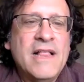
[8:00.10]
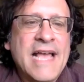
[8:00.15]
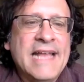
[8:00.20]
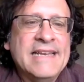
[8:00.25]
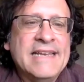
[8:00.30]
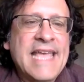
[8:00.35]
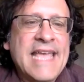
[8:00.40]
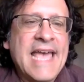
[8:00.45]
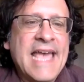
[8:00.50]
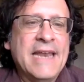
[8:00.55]

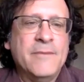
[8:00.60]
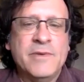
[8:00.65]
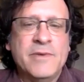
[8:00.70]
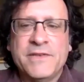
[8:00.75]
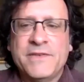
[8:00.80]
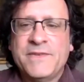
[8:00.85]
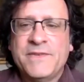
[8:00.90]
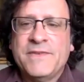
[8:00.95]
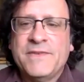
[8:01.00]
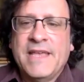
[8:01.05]
and
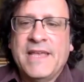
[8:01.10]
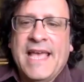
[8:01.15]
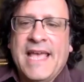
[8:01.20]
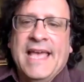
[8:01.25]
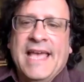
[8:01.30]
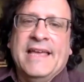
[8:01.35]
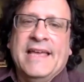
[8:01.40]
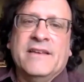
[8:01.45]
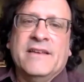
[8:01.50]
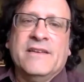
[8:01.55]
cannabis,
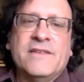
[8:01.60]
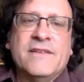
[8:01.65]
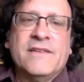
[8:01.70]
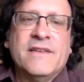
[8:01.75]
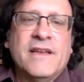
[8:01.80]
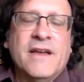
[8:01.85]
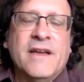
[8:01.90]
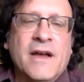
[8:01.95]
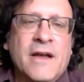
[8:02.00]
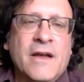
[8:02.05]
and
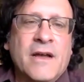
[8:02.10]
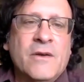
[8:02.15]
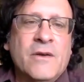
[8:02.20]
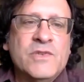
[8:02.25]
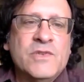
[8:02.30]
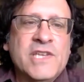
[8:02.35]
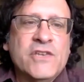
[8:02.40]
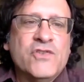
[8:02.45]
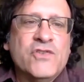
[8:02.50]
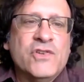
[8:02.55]
I
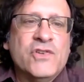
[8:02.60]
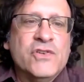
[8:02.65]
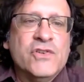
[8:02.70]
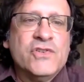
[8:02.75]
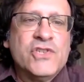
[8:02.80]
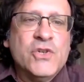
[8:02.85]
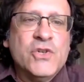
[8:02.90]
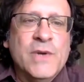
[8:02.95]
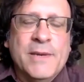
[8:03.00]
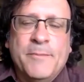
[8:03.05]
was
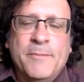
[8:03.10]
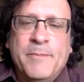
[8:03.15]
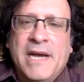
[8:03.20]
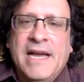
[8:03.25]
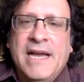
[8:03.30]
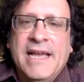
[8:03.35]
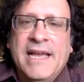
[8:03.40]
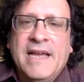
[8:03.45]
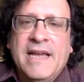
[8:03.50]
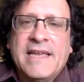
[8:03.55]
introduced to it
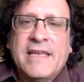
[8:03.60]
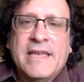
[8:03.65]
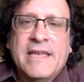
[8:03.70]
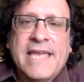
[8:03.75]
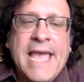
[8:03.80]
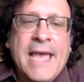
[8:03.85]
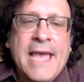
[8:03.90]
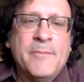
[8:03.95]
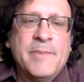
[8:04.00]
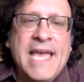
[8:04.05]
by a
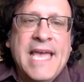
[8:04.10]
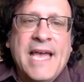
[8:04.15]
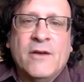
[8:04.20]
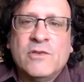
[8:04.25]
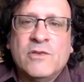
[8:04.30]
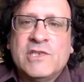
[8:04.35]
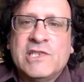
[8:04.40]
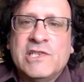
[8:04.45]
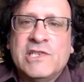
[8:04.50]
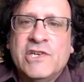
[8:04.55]
camp
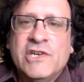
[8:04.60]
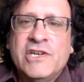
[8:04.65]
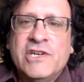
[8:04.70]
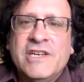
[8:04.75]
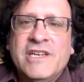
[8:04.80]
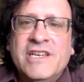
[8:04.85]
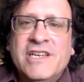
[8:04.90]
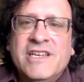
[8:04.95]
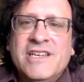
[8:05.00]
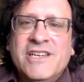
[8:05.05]
counselor
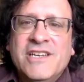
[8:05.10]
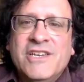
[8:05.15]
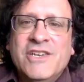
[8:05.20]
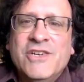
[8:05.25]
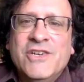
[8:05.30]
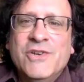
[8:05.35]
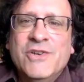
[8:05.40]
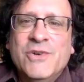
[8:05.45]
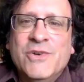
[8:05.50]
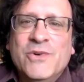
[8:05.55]

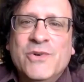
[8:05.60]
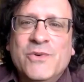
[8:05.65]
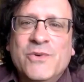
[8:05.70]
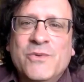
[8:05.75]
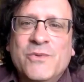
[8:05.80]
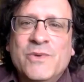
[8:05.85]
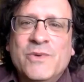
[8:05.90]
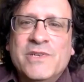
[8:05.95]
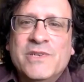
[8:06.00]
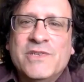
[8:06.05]
who
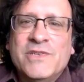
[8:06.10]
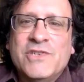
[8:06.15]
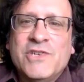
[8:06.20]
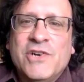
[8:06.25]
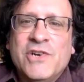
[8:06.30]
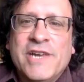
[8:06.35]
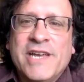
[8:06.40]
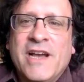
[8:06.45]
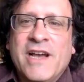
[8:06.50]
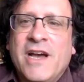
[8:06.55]
was
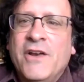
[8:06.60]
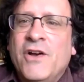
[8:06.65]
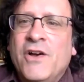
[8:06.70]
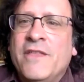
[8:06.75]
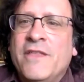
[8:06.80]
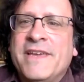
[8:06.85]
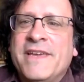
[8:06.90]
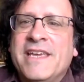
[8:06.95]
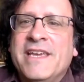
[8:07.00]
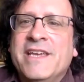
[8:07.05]
turning on
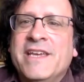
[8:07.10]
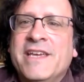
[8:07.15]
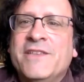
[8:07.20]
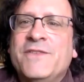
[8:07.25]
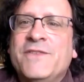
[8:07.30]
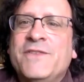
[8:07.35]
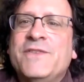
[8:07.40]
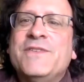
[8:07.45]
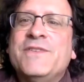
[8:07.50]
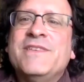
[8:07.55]
all the
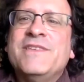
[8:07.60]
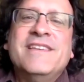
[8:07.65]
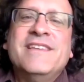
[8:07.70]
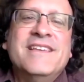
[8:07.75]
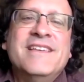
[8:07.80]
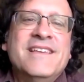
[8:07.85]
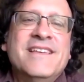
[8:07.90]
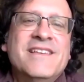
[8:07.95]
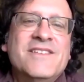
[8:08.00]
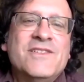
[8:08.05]
kids
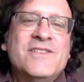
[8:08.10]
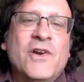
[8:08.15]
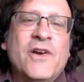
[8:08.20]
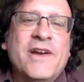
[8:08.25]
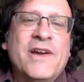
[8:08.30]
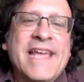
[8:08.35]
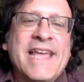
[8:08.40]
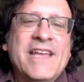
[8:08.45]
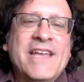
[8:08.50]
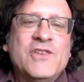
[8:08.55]

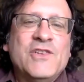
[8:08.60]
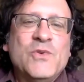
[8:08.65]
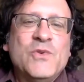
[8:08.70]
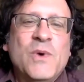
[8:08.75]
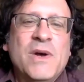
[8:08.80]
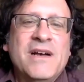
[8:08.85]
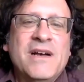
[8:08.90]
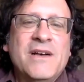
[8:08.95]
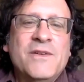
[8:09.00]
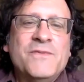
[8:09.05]
starting age
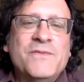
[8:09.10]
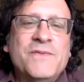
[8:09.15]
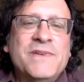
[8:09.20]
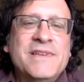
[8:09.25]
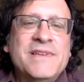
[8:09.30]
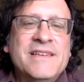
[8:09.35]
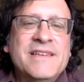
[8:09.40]
12.